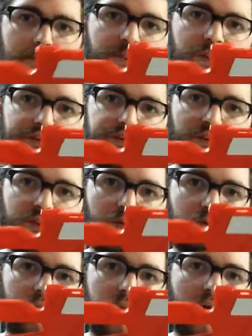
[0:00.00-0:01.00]
This
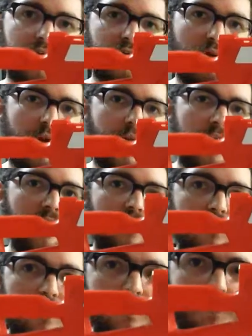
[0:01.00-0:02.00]
little notch right
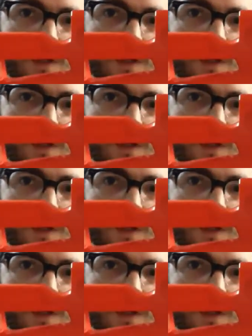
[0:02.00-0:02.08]
here in